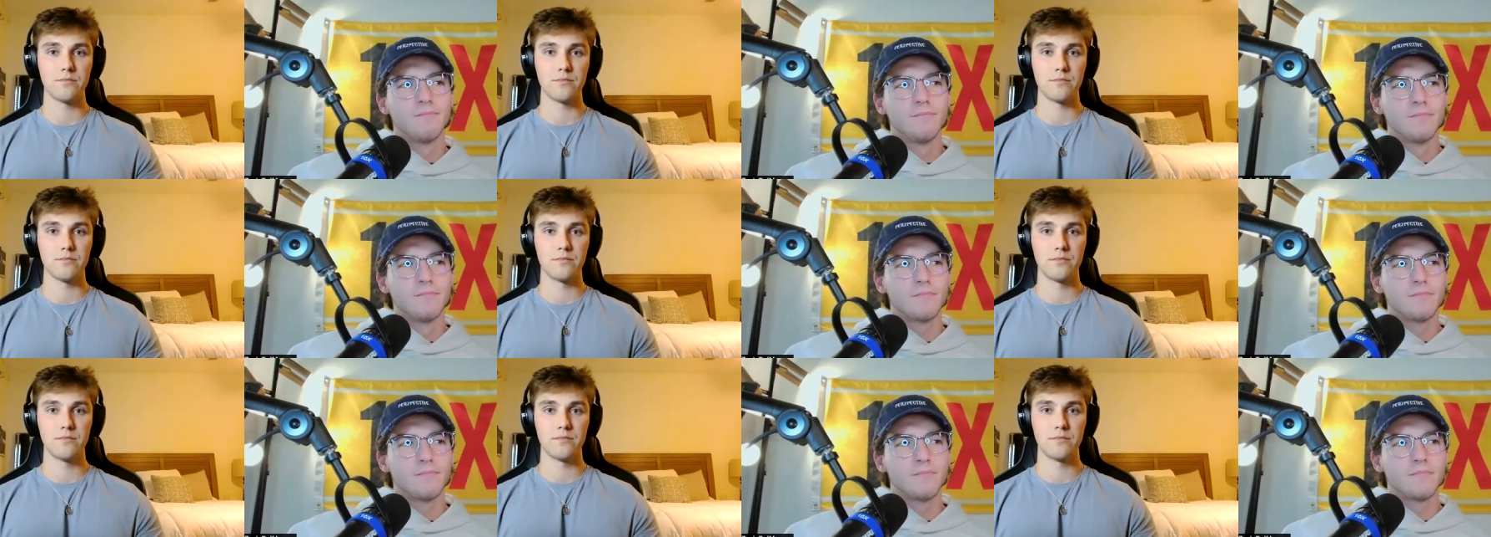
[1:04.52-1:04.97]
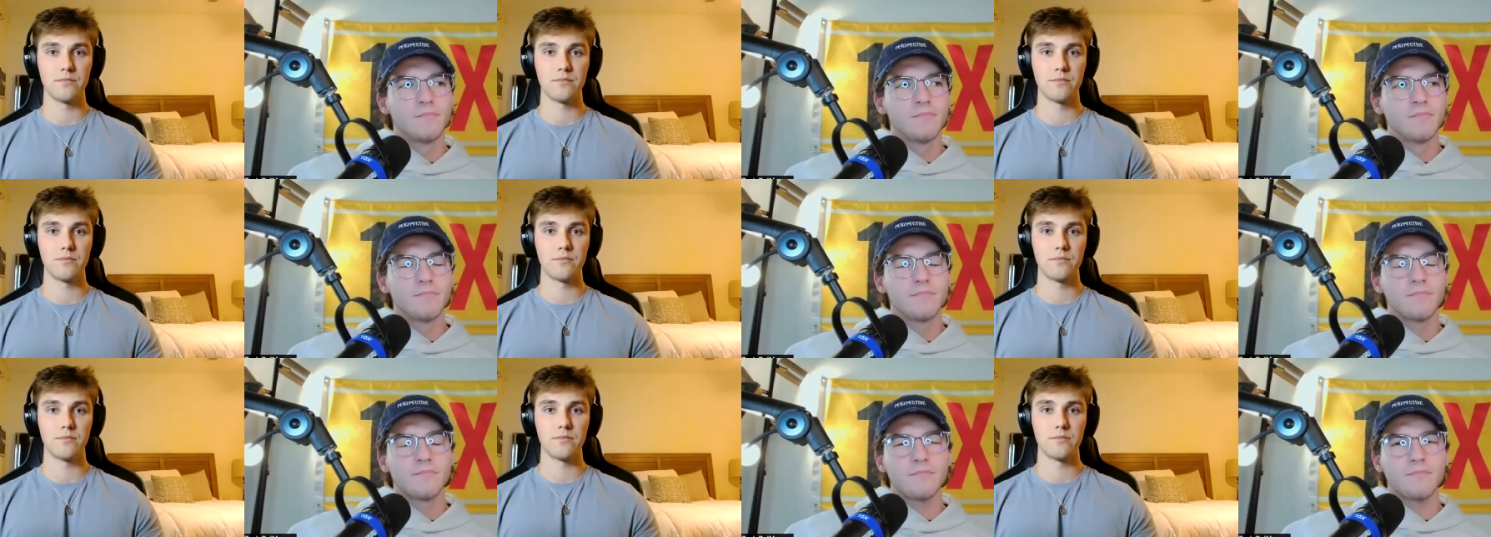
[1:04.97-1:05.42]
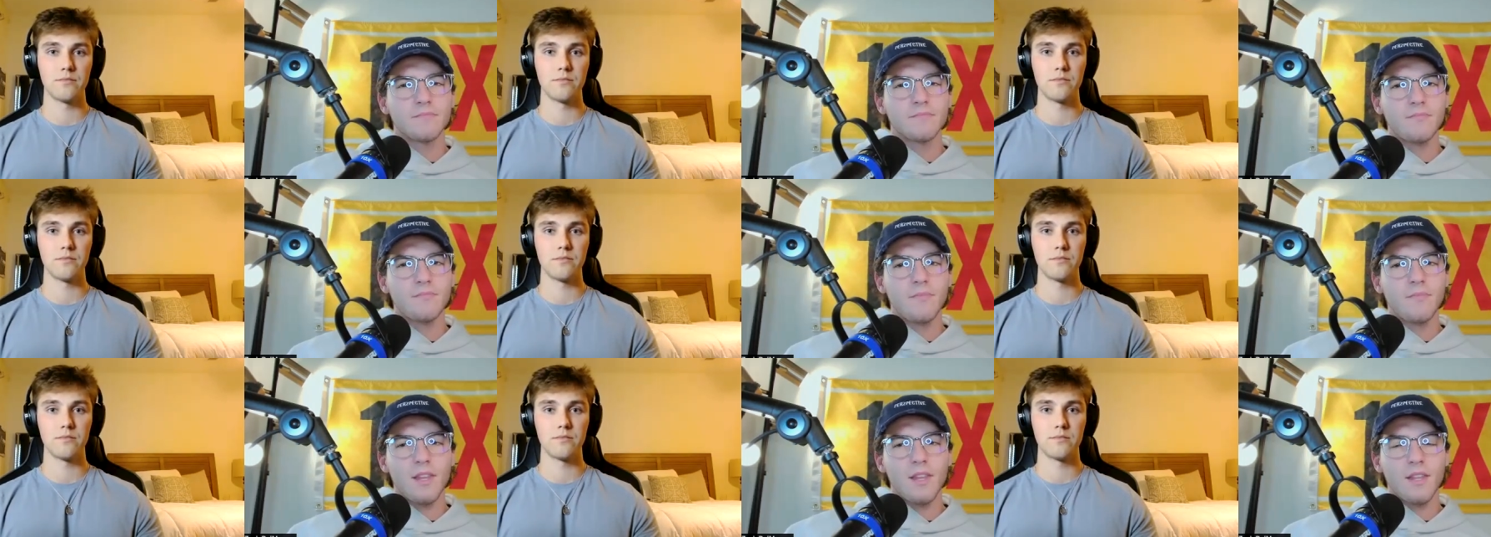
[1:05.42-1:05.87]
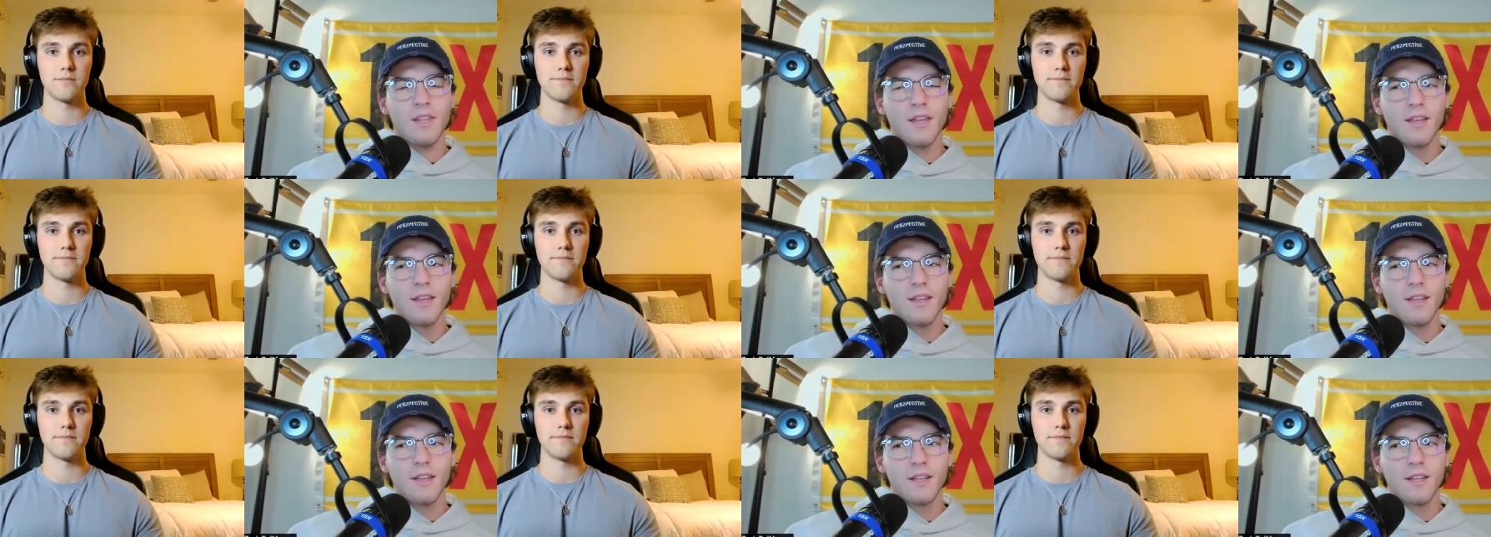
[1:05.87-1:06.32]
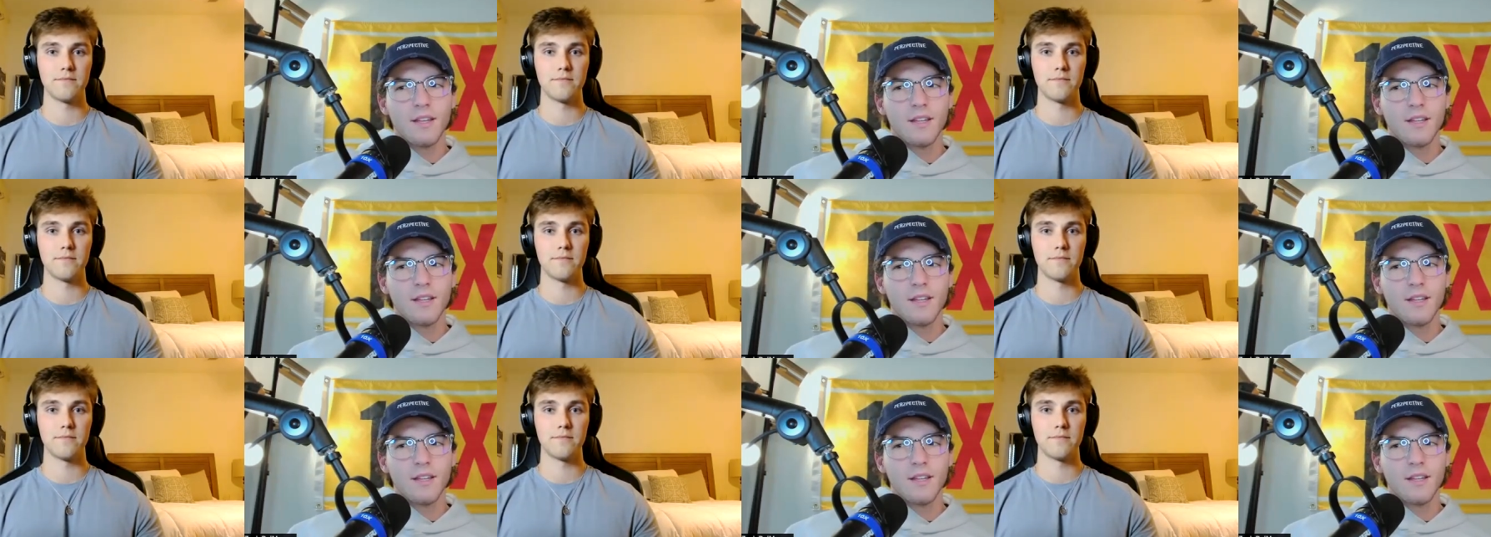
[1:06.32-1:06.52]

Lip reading: (silence)